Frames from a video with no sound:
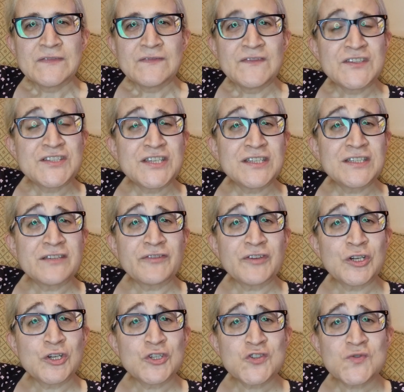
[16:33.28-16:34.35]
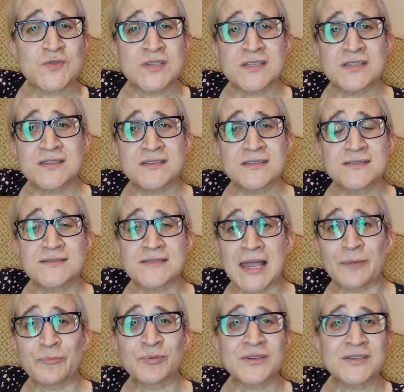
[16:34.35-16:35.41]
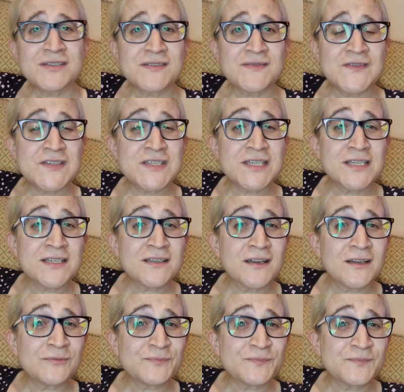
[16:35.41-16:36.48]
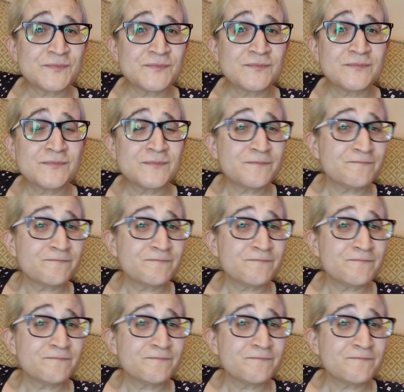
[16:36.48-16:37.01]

Visiting different countries, Cyprus, visiting um,